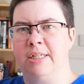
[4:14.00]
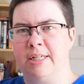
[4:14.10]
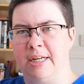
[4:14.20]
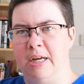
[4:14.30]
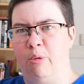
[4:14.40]

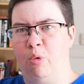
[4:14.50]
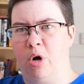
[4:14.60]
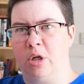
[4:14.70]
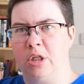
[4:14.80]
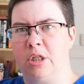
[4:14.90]
day it
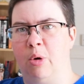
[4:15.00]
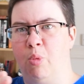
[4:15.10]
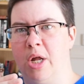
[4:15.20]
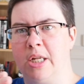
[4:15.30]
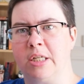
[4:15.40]
was and
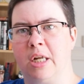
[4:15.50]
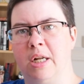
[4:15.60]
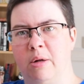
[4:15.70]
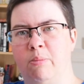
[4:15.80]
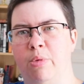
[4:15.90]
where the
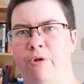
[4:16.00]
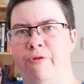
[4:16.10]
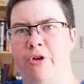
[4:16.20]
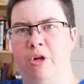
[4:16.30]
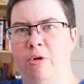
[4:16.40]
sun had
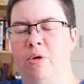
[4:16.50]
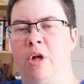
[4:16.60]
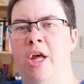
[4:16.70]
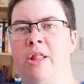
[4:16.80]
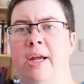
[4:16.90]
moved to,
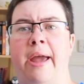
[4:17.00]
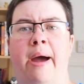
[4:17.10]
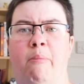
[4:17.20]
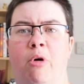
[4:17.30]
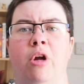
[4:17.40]
the
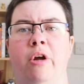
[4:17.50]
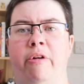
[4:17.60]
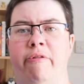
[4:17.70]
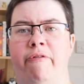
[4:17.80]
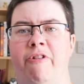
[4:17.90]
camera
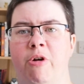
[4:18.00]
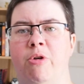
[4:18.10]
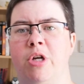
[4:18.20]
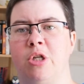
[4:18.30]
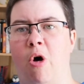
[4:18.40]
couldn't
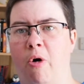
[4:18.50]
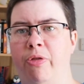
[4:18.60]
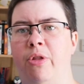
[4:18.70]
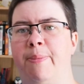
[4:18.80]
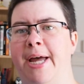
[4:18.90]
focus
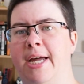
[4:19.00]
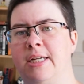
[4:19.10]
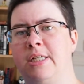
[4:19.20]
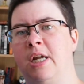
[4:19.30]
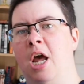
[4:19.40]
on the
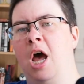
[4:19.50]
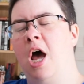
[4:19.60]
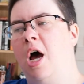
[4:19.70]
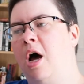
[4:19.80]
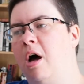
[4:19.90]
bears,
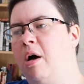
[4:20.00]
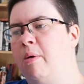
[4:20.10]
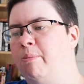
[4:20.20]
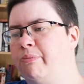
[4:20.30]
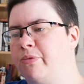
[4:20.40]

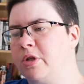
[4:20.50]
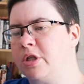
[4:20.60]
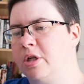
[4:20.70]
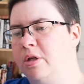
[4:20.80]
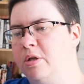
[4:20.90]

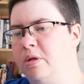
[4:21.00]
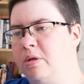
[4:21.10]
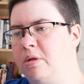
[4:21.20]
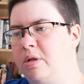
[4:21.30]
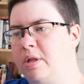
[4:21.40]
so
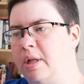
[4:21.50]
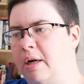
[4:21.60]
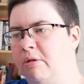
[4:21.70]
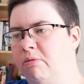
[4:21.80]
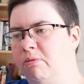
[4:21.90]

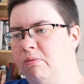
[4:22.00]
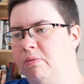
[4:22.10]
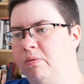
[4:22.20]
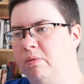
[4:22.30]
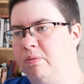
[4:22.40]
that
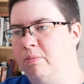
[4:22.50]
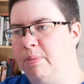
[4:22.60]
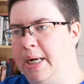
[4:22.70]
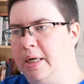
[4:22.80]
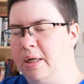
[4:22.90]

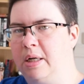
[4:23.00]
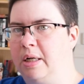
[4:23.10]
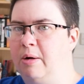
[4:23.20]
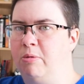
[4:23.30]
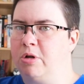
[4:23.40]
meant
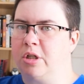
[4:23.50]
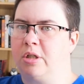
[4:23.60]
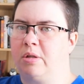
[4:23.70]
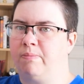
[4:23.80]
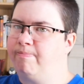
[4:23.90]
they were
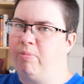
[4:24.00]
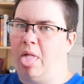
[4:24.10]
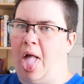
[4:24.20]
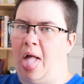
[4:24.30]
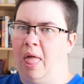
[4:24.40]
just
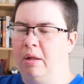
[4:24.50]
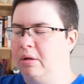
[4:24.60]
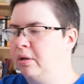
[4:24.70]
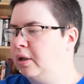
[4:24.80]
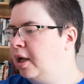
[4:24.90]
bleh.
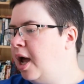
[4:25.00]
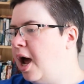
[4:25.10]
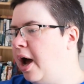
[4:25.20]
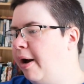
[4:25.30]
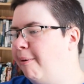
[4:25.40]

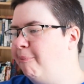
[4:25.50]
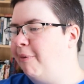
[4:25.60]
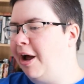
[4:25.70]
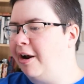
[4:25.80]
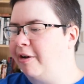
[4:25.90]

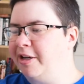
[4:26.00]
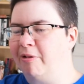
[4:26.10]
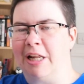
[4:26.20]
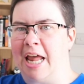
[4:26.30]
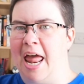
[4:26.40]
And I
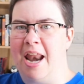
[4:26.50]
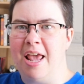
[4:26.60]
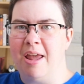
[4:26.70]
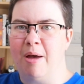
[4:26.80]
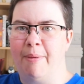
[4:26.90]
don't think
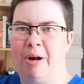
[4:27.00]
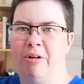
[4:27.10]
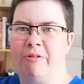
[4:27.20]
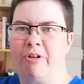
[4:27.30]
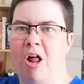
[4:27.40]
any
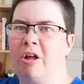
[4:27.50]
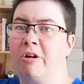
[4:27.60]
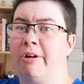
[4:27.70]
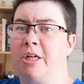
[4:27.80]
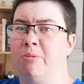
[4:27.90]
amount of colour
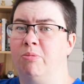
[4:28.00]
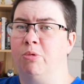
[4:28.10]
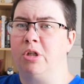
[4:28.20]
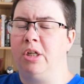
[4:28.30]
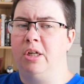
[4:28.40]
correction
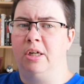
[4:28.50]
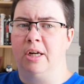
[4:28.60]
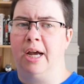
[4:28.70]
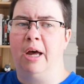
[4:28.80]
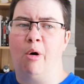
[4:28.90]
was
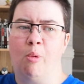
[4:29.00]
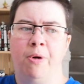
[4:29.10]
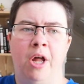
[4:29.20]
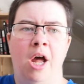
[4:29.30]
gonna help.